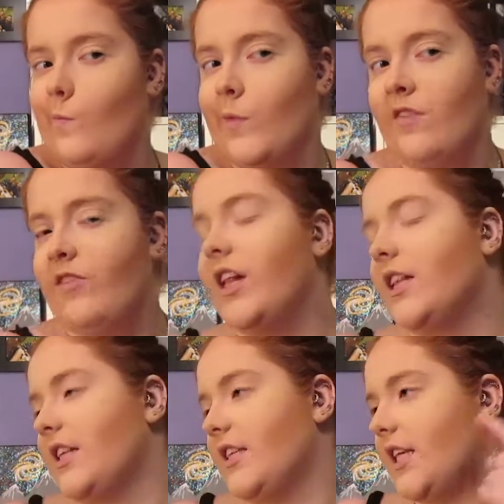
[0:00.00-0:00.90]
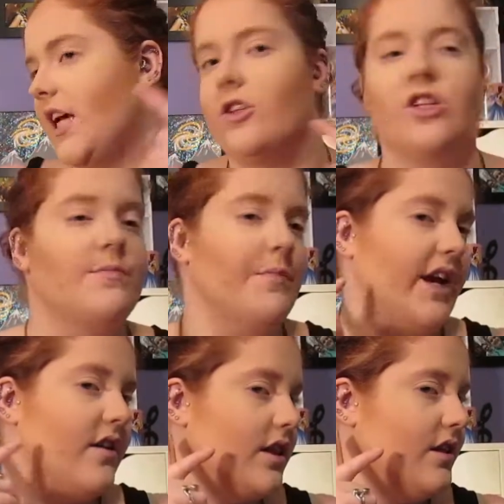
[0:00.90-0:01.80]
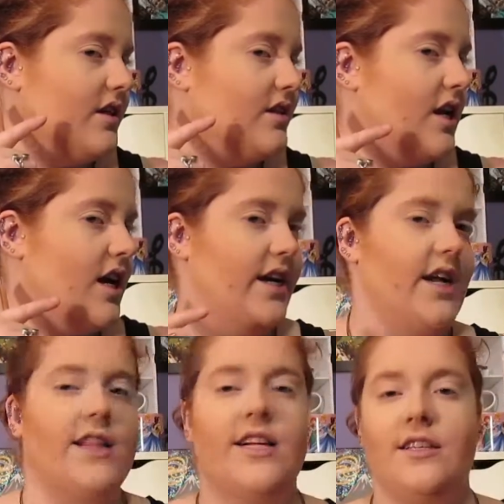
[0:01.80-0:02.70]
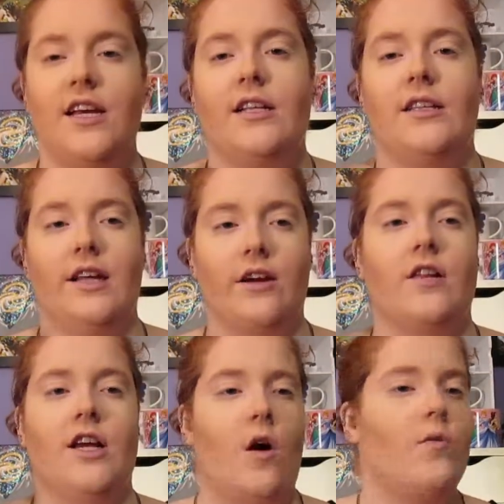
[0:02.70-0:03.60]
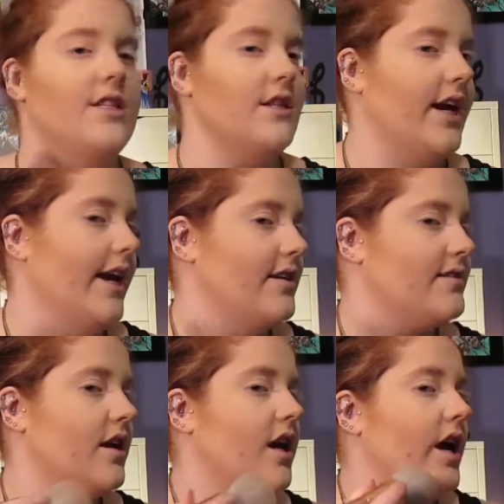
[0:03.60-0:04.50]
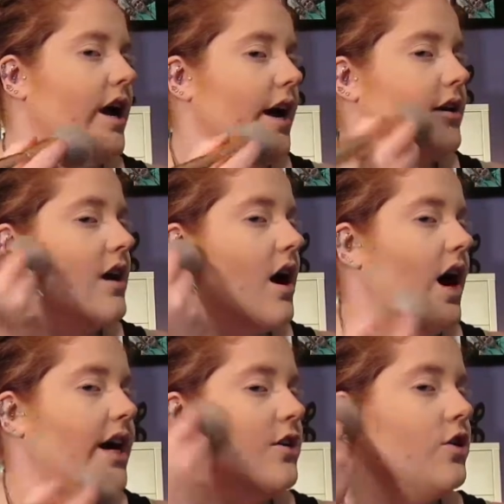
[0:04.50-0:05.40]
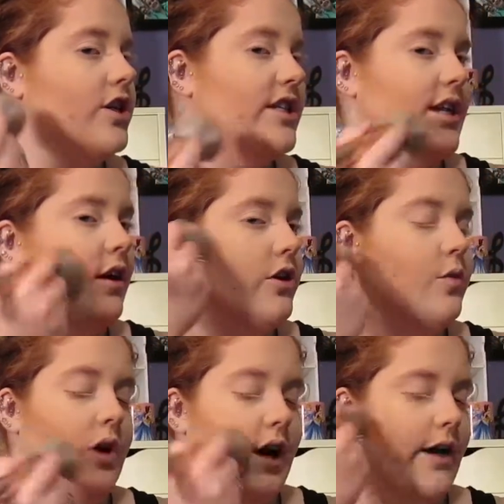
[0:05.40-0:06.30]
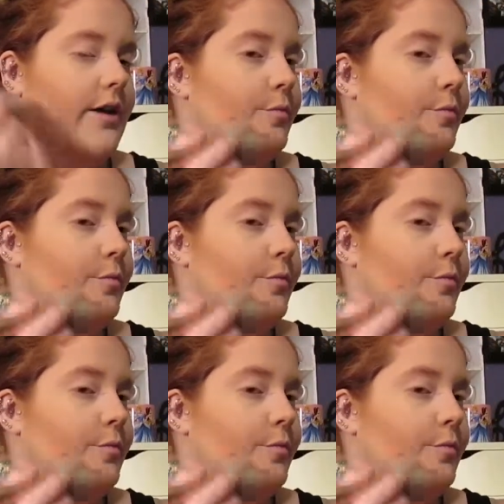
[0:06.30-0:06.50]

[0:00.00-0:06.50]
I feel like this side looks better than this side, and that's like literally always the case, and I couldn't tell you why.